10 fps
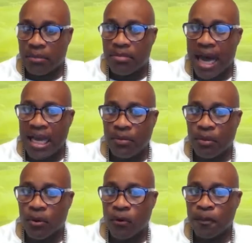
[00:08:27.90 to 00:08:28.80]
in the
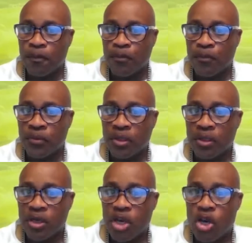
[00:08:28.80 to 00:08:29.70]
Bible
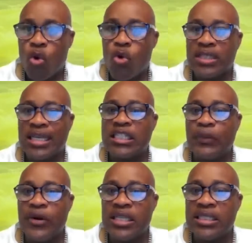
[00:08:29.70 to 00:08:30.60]
who was
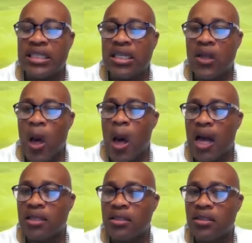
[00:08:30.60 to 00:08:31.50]
experiencing
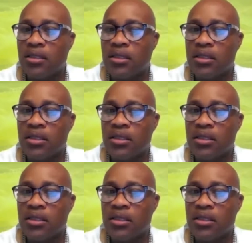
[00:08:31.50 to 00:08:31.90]
loss.